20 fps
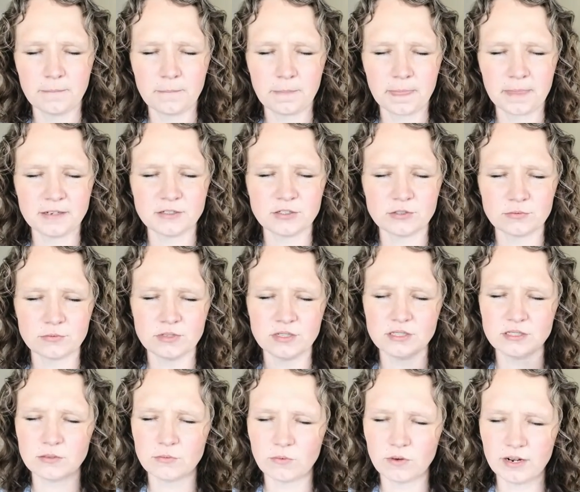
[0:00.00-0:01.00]
There's a
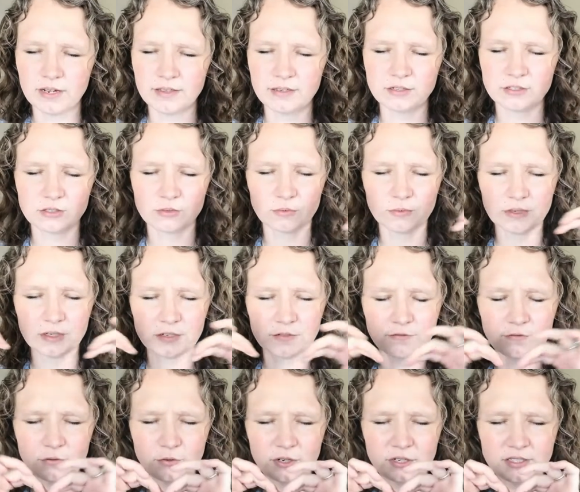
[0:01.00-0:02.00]
reason why there's a weird
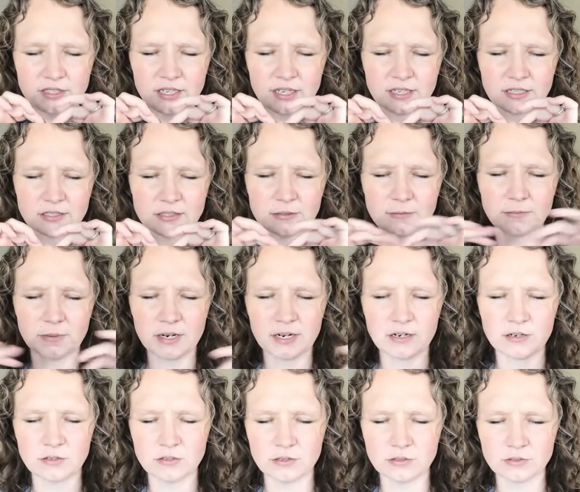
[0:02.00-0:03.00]
vortex and
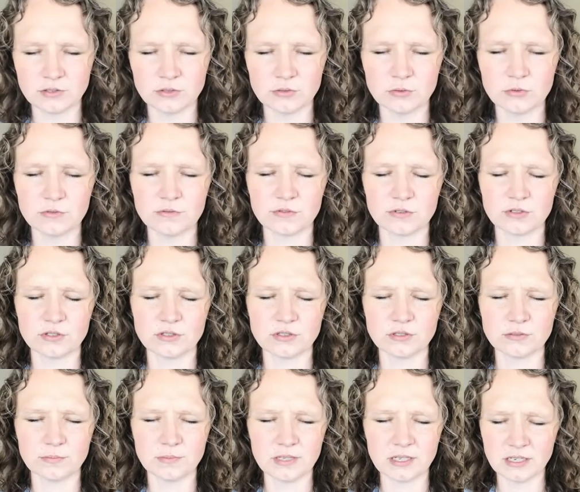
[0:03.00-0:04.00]
parallel
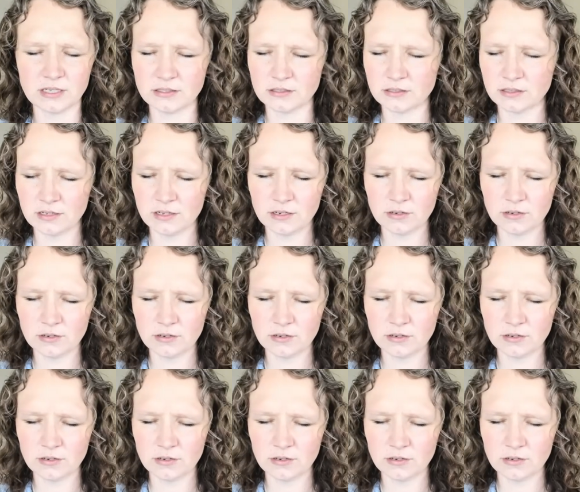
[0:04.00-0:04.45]
universe because